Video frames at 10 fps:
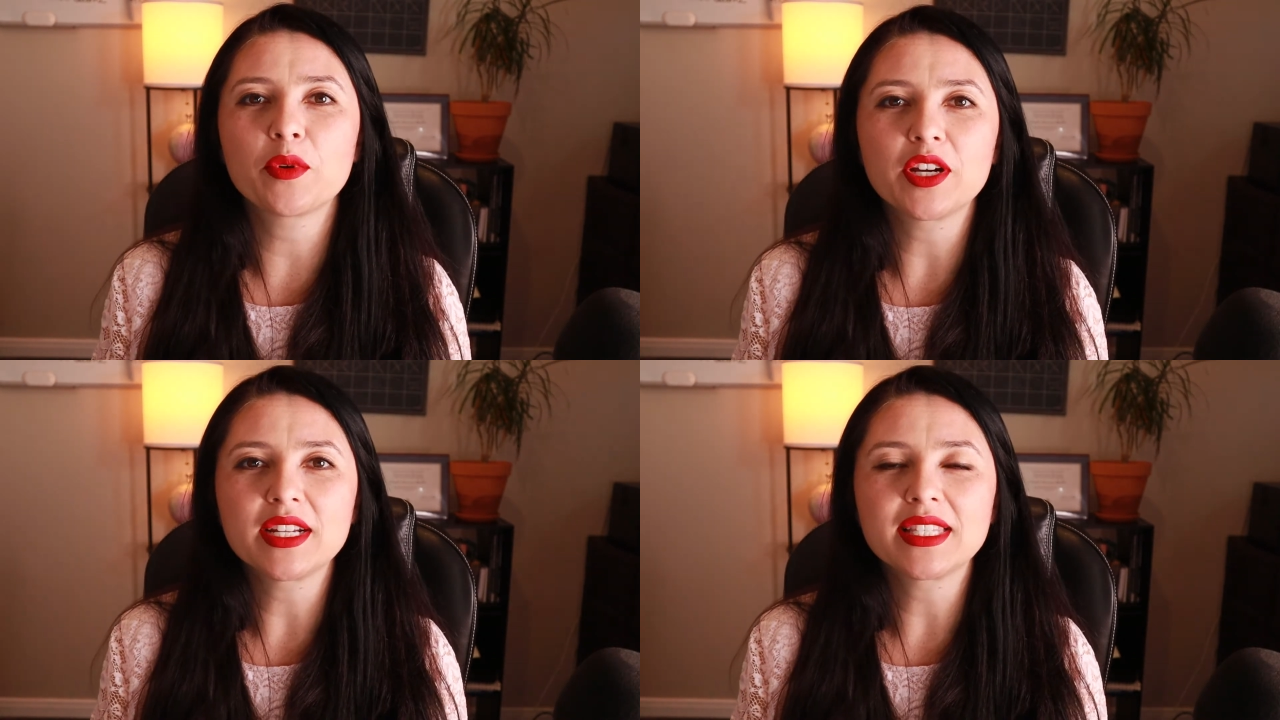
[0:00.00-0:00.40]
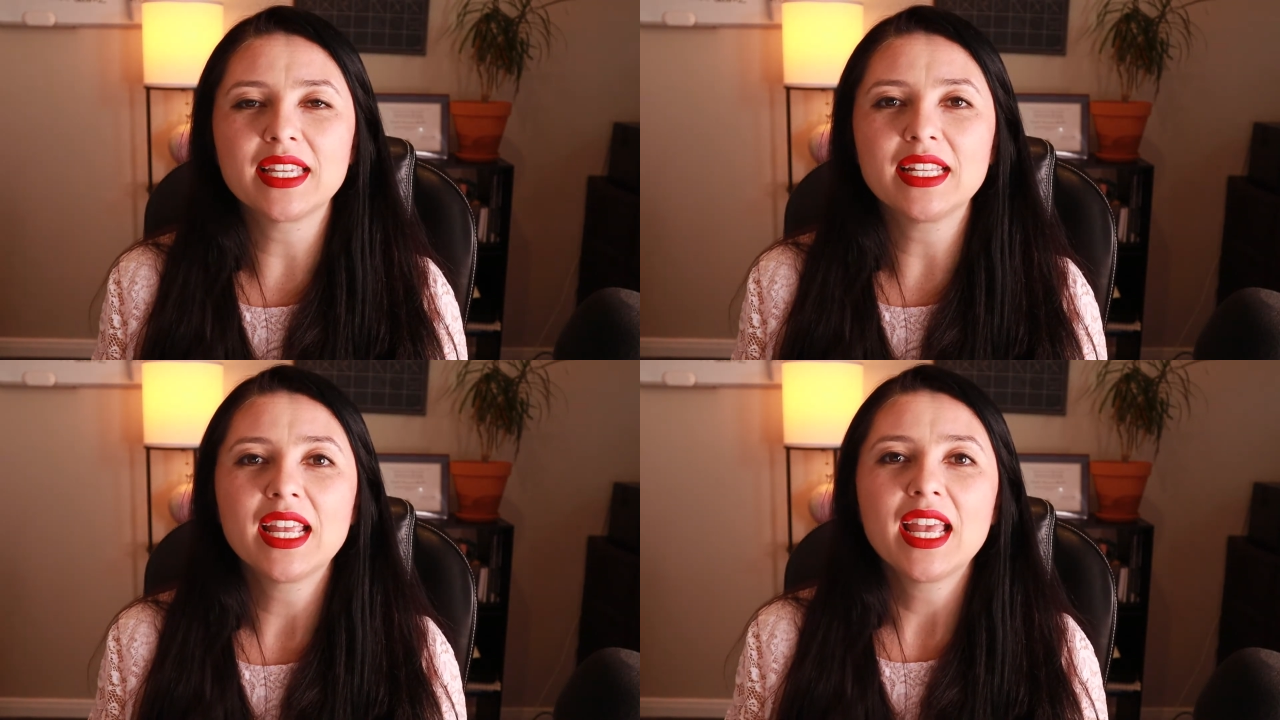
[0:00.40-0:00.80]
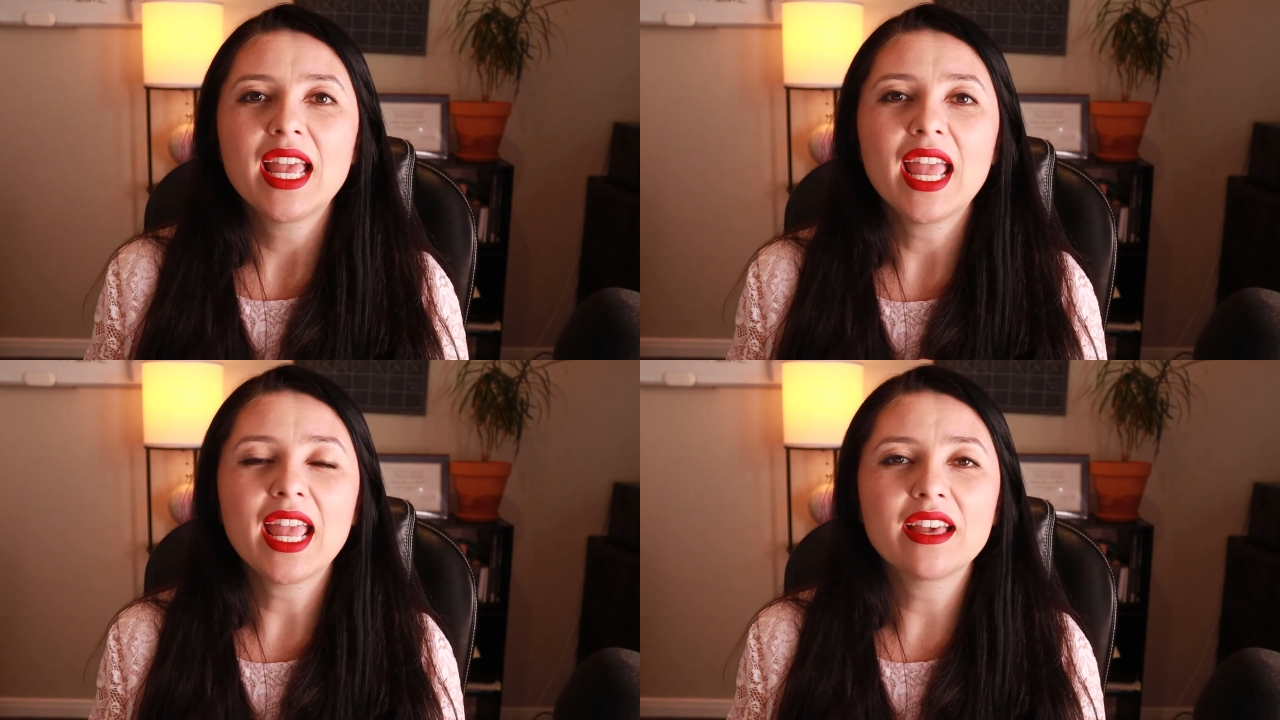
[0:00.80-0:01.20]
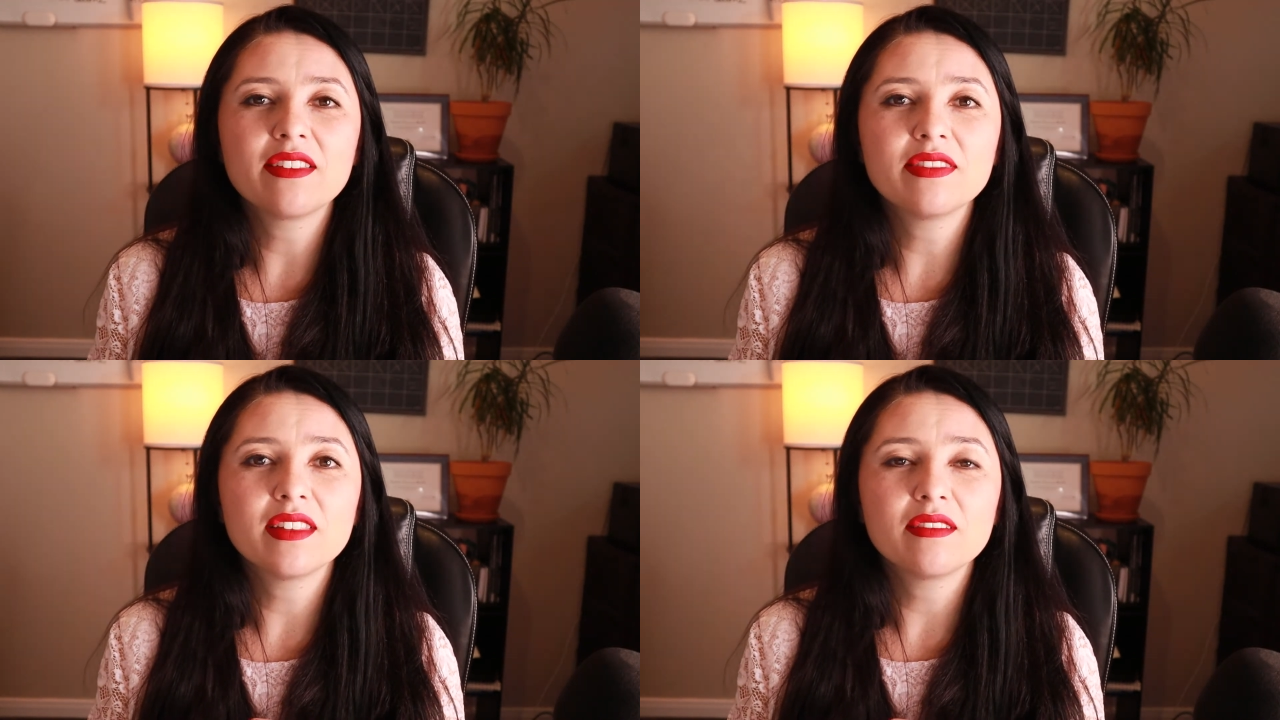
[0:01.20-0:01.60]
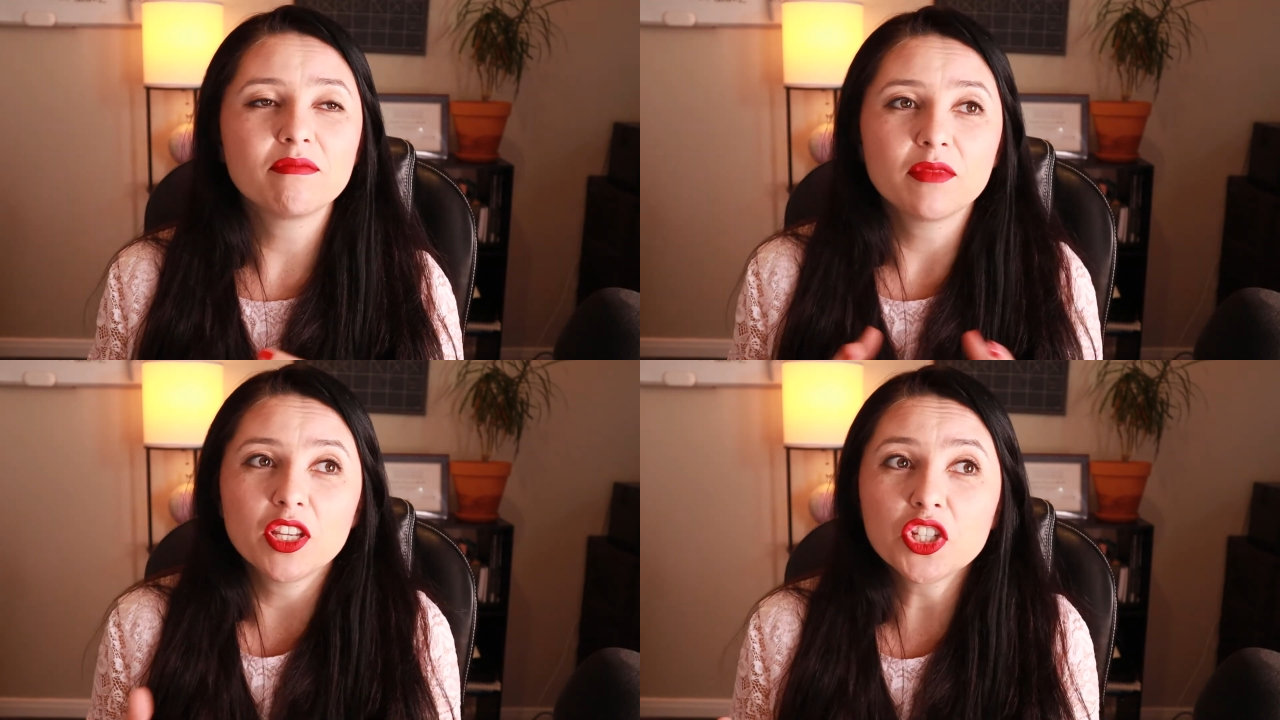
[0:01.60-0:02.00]
person, and
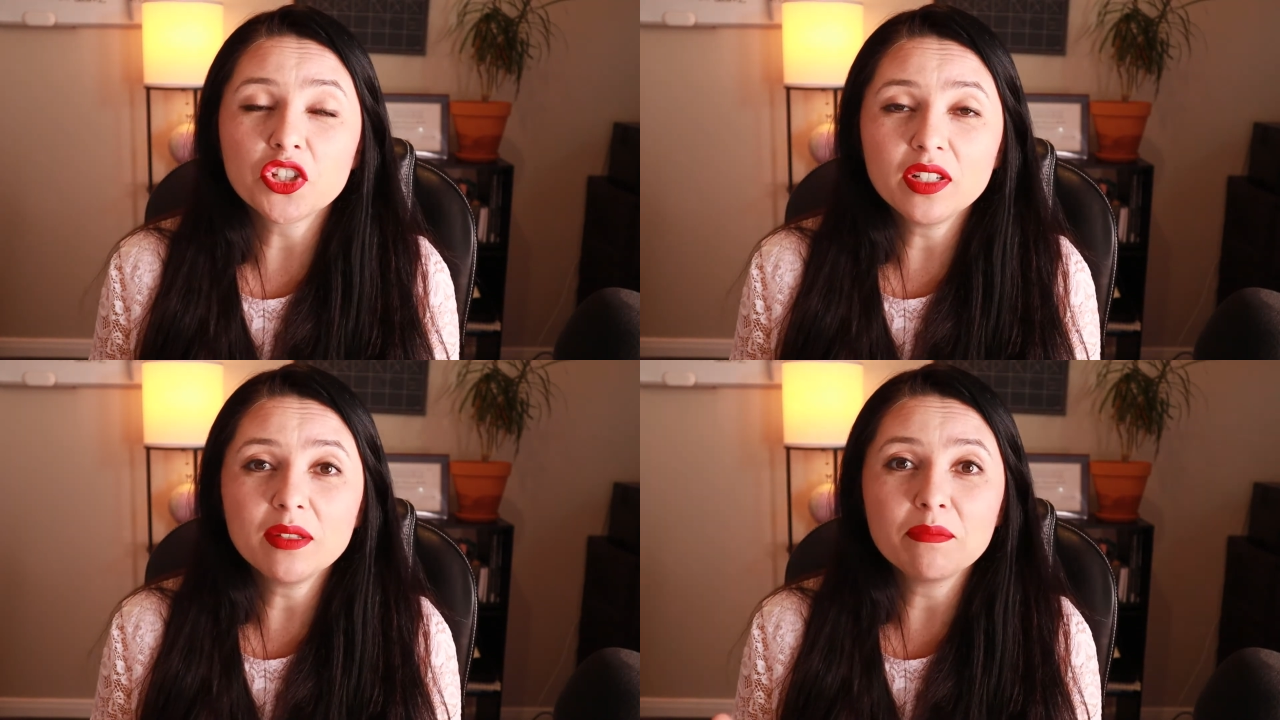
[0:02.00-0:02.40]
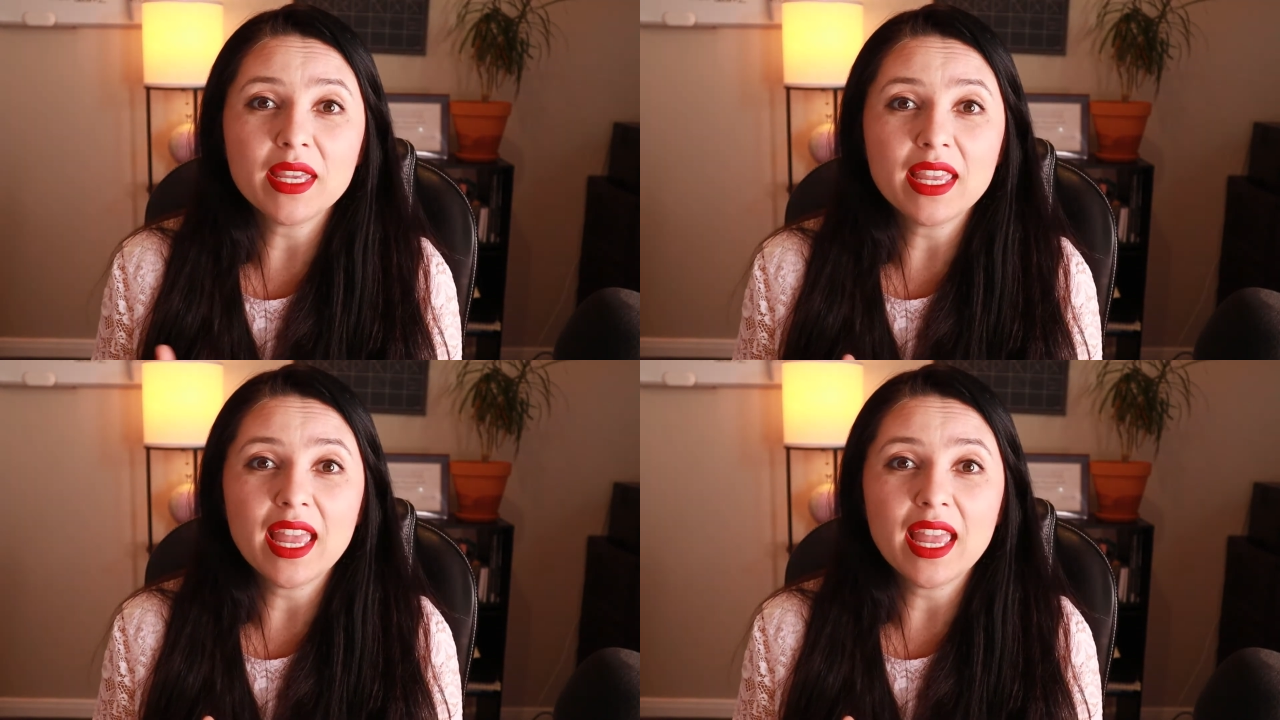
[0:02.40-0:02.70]
it shouldn't